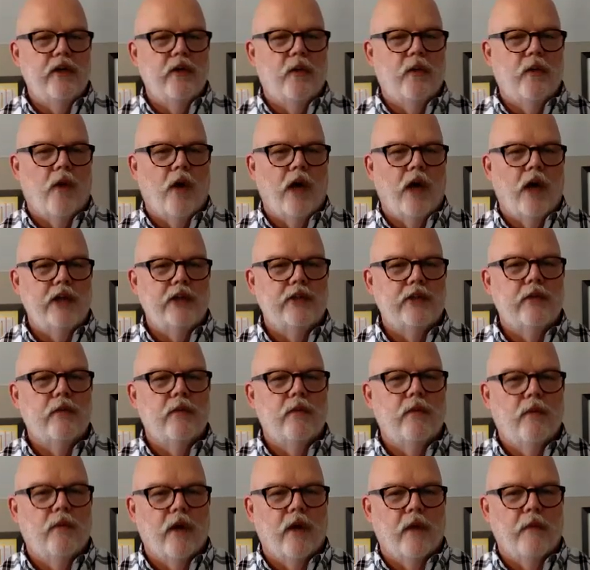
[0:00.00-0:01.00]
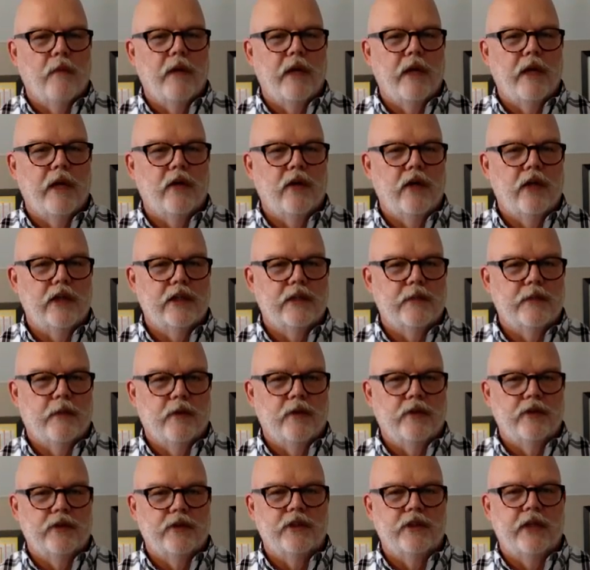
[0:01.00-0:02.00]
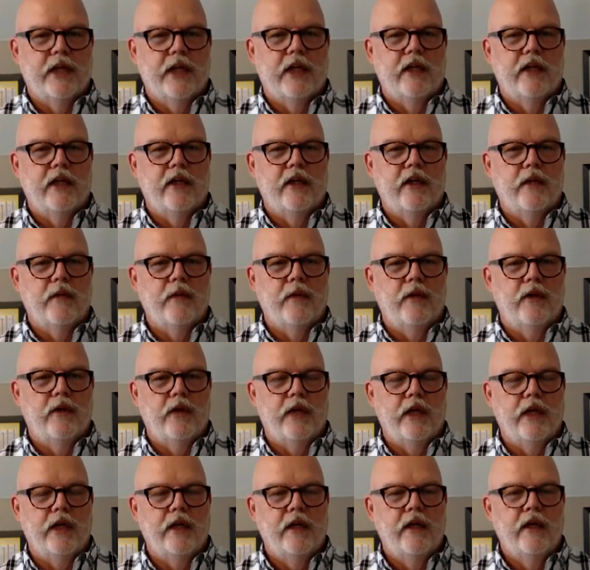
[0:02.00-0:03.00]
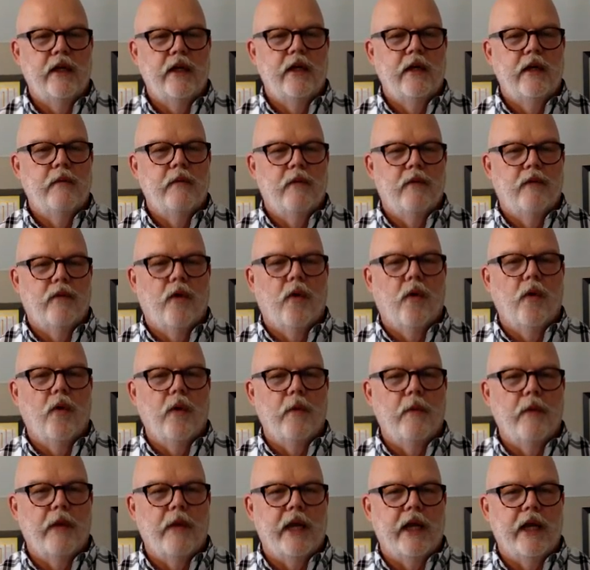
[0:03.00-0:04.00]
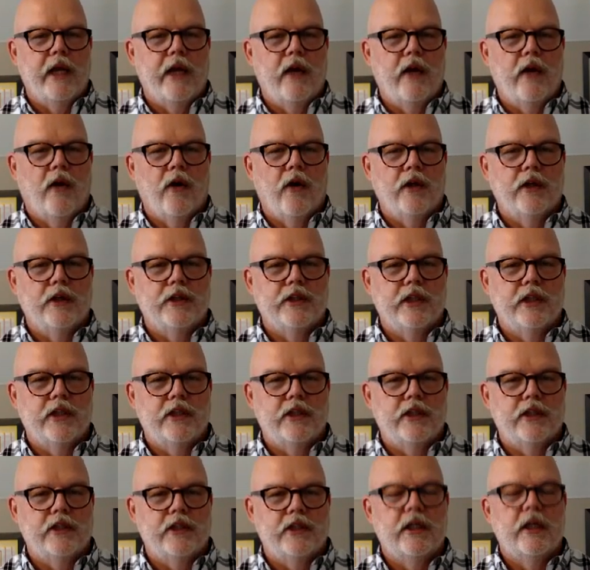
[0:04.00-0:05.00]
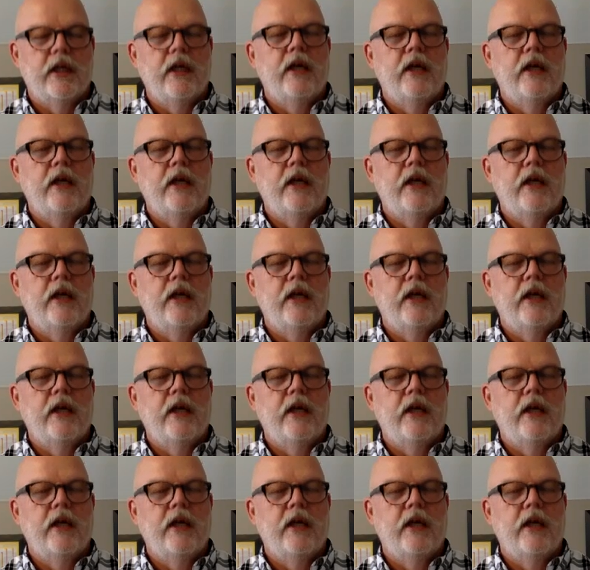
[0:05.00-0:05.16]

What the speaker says: watch what our medical experts are saying in the community before we make any hard decisions.